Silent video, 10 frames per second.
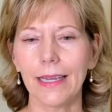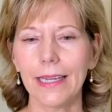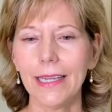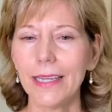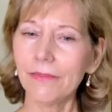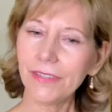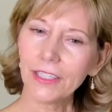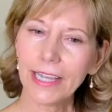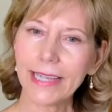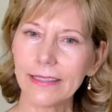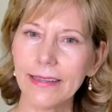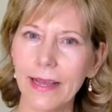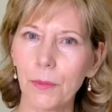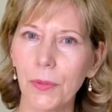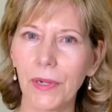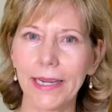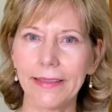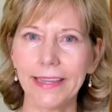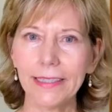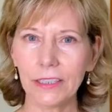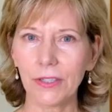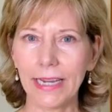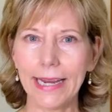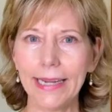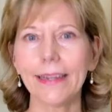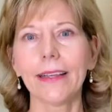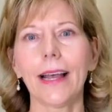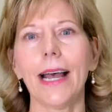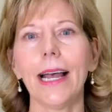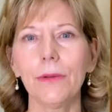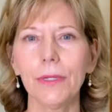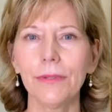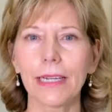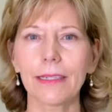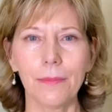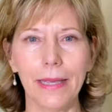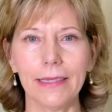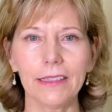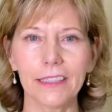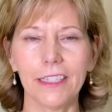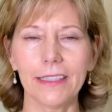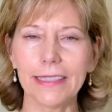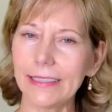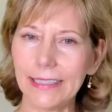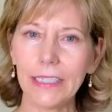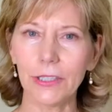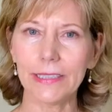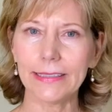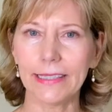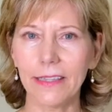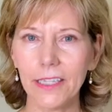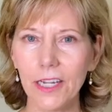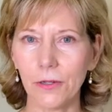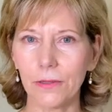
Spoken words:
If you get to that point, that's great. I would recommend start decreasing the dose.